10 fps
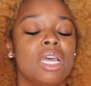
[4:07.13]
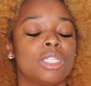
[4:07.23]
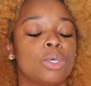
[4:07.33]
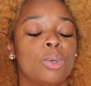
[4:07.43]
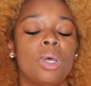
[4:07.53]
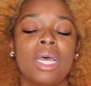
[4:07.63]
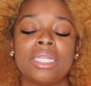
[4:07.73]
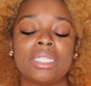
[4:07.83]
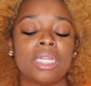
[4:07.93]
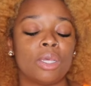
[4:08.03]
So
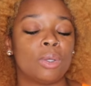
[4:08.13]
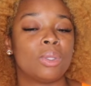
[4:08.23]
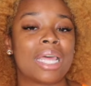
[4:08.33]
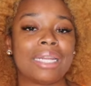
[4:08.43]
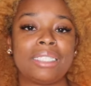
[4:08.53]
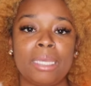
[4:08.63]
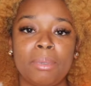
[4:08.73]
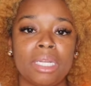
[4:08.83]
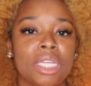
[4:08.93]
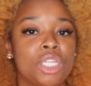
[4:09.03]
still, that
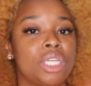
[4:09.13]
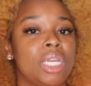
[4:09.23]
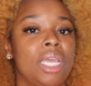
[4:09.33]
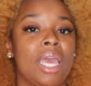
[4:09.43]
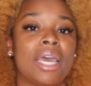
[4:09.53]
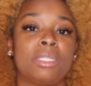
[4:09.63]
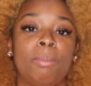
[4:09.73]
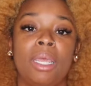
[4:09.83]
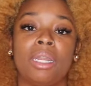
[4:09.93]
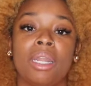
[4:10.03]
deep conditioning has
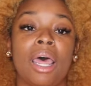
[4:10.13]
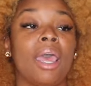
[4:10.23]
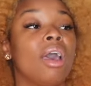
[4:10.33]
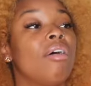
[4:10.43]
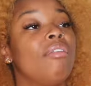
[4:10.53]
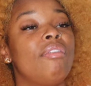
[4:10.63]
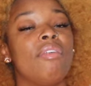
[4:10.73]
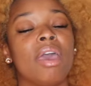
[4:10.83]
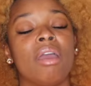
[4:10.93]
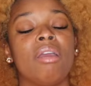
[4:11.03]
been
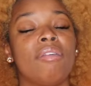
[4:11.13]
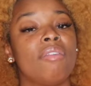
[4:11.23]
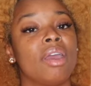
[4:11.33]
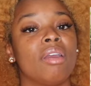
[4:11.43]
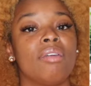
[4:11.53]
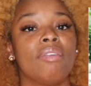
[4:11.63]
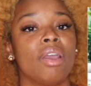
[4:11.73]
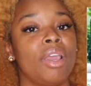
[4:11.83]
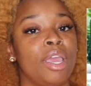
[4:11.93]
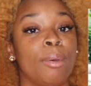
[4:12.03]
very
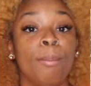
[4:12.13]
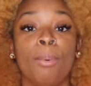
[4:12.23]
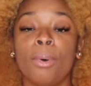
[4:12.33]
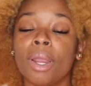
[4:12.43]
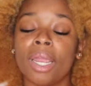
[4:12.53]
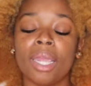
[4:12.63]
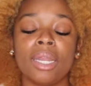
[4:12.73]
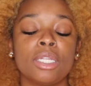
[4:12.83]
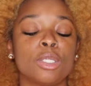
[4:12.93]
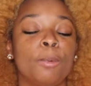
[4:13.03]

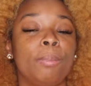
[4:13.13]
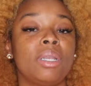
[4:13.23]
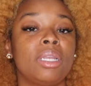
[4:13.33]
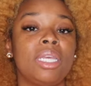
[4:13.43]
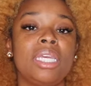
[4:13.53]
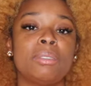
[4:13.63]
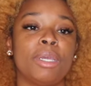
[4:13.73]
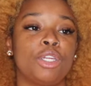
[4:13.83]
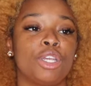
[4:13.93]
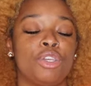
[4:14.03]
important. So please
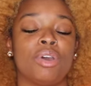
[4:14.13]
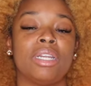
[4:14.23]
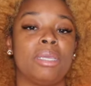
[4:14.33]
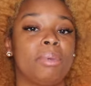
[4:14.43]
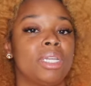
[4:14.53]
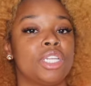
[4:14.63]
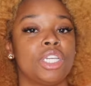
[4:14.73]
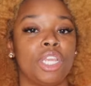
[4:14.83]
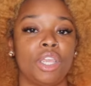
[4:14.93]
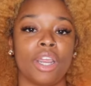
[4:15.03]
make sure you are deep
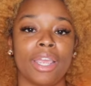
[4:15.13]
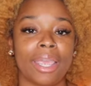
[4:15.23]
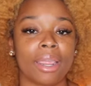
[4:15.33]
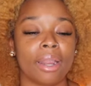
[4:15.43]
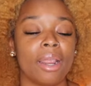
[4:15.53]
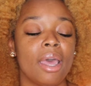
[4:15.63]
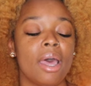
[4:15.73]
conditioning your hair.